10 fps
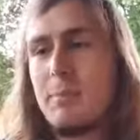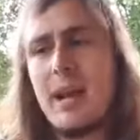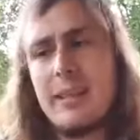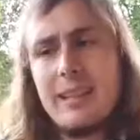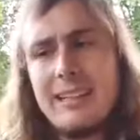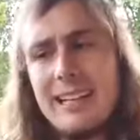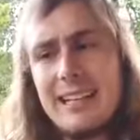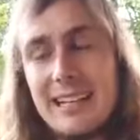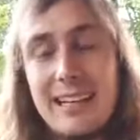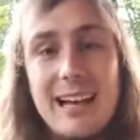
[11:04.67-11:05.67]
But I think
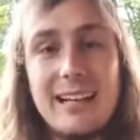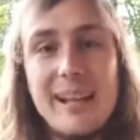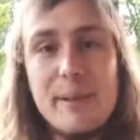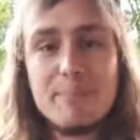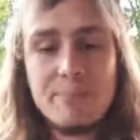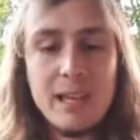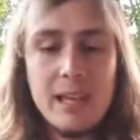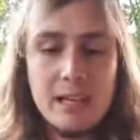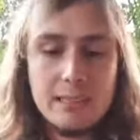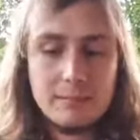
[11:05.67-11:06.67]
that's unlikely.
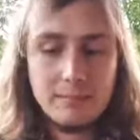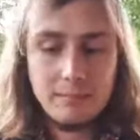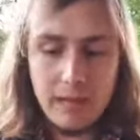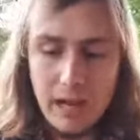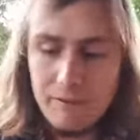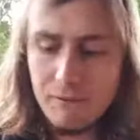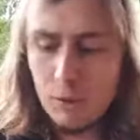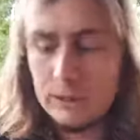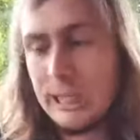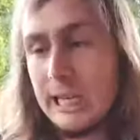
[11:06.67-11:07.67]

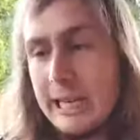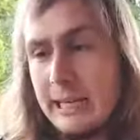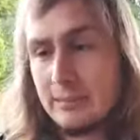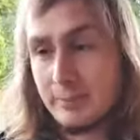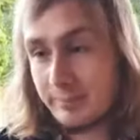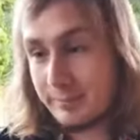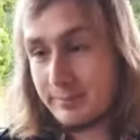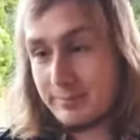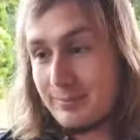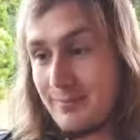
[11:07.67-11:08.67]
Unfortunately,
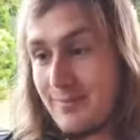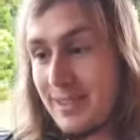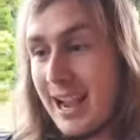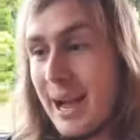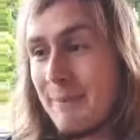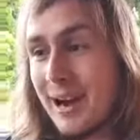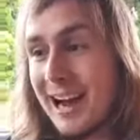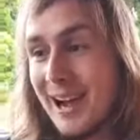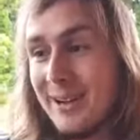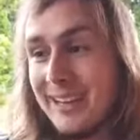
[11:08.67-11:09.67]

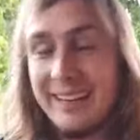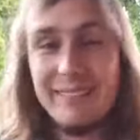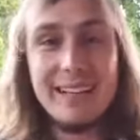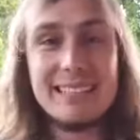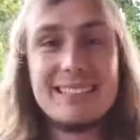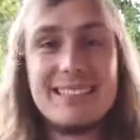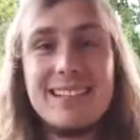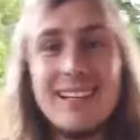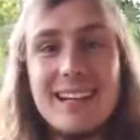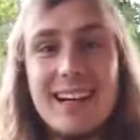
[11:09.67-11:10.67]
I only invest
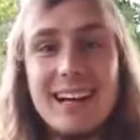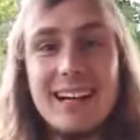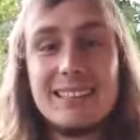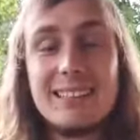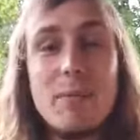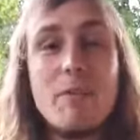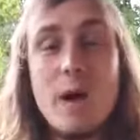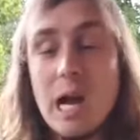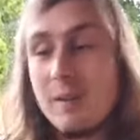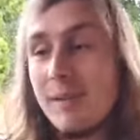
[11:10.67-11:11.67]
some of
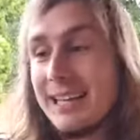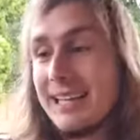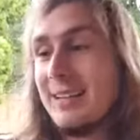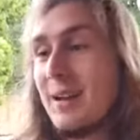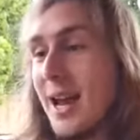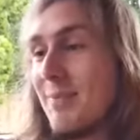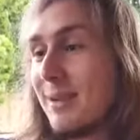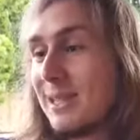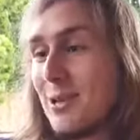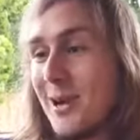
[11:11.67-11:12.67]
my own money in
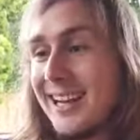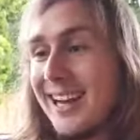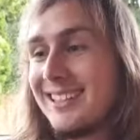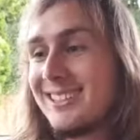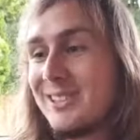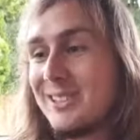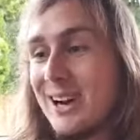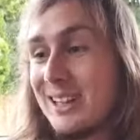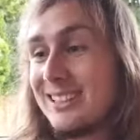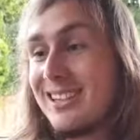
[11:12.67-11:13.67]
Bitcoin and do
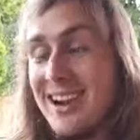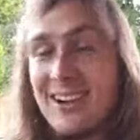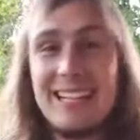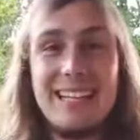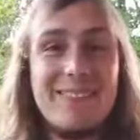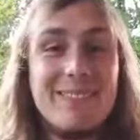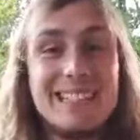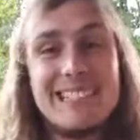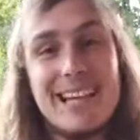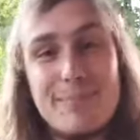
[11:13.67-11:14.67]
not currently
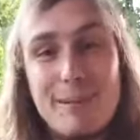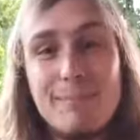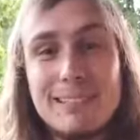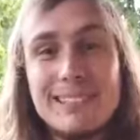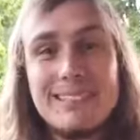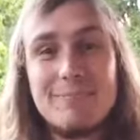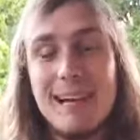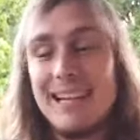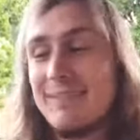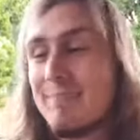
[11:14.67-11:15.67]
invest other people's
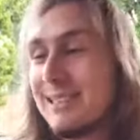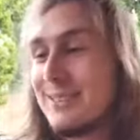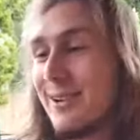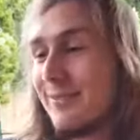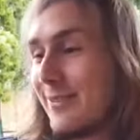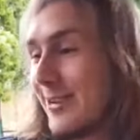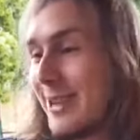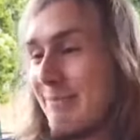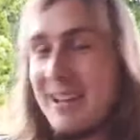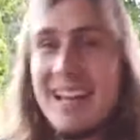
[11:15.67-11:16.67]
money in Bitcoin for
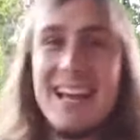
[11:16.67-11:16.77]
them.